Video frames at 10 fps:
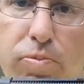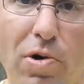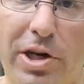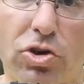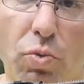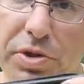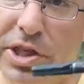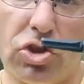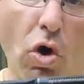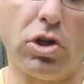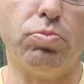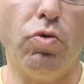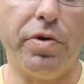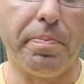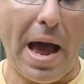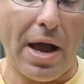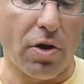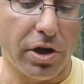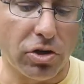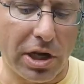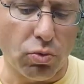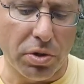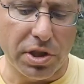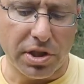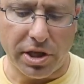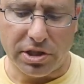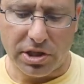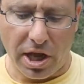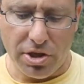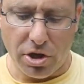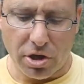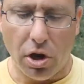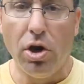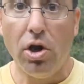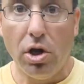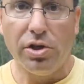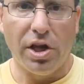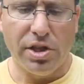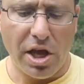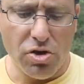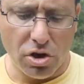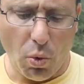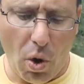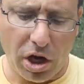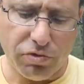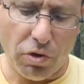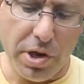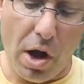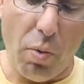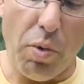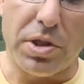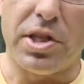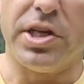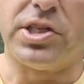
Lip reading: pressure when this starts moving back. Okay, so that's one of the things that you're gonna watch for. Now with this